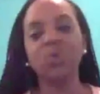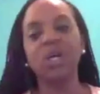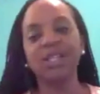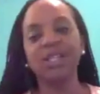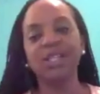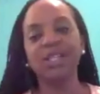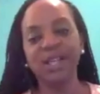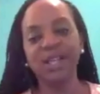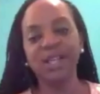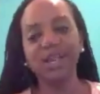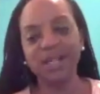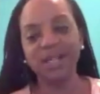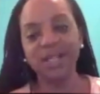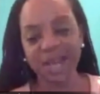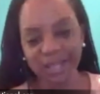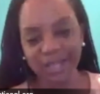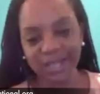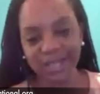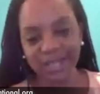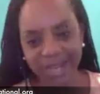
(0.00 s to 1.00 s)
the one
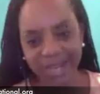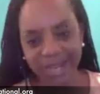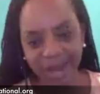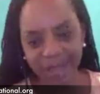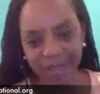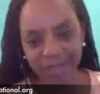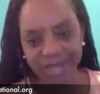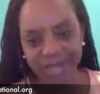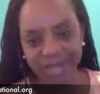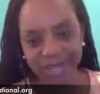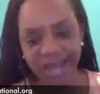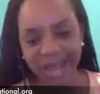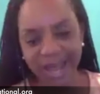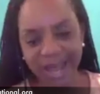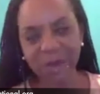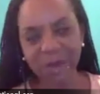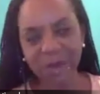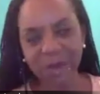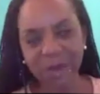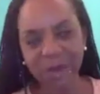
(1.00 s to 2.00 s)
that allowed it to
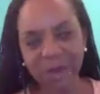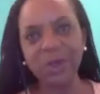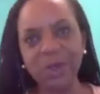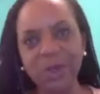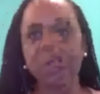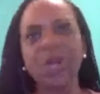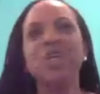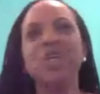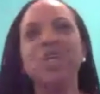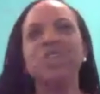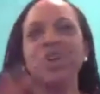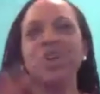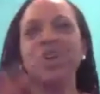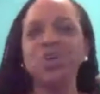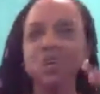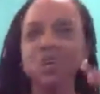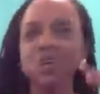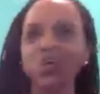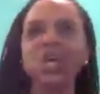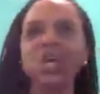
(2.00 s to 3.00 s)
happen.
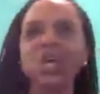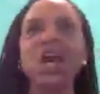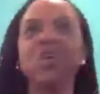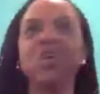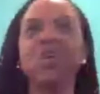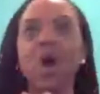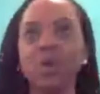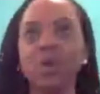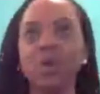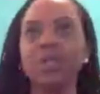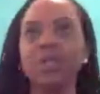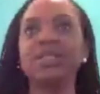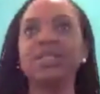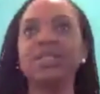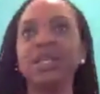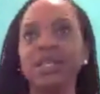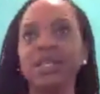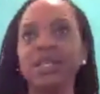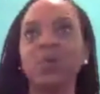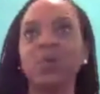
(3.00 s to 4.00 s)
So we have
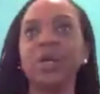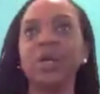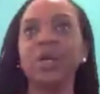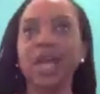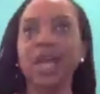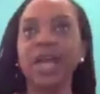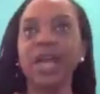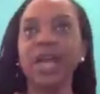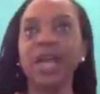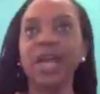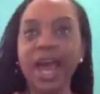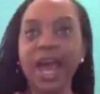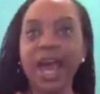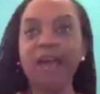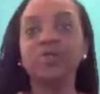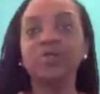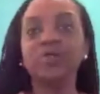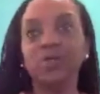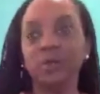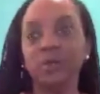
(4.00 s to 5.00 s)
all these things that we
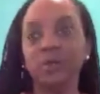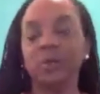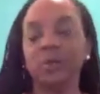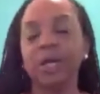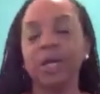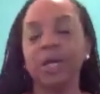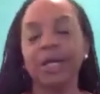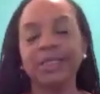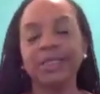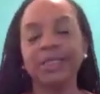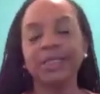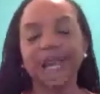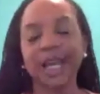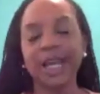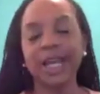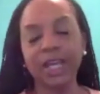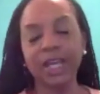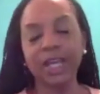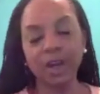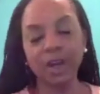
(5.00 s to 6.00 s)
have to
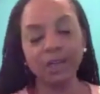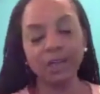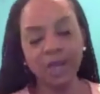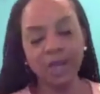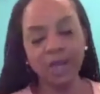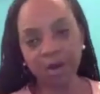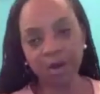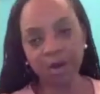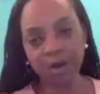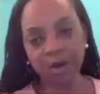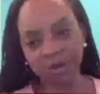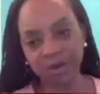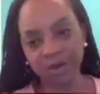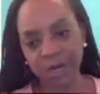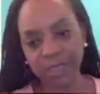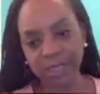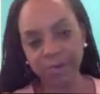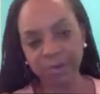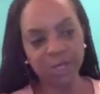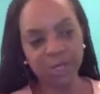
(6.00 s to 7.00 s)
take care of that
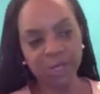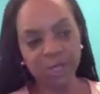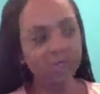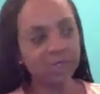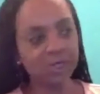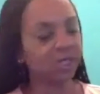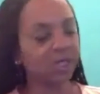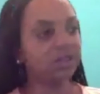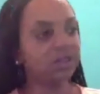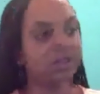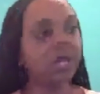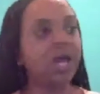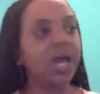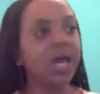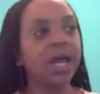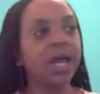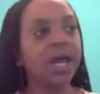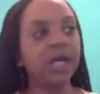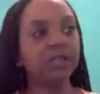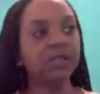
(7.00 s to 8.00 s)
are very
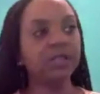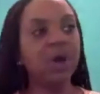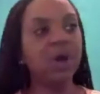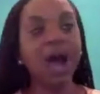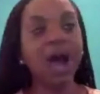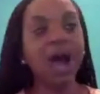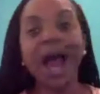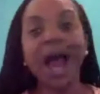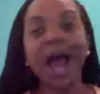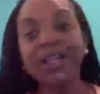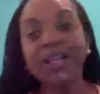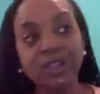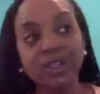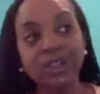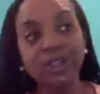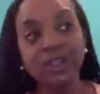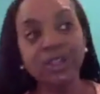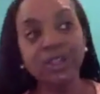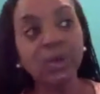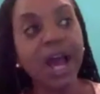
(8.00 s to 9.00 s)
expensive. And so
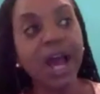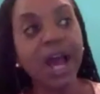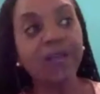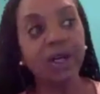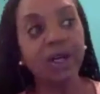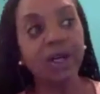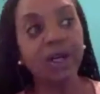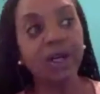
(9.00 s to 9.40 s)
I do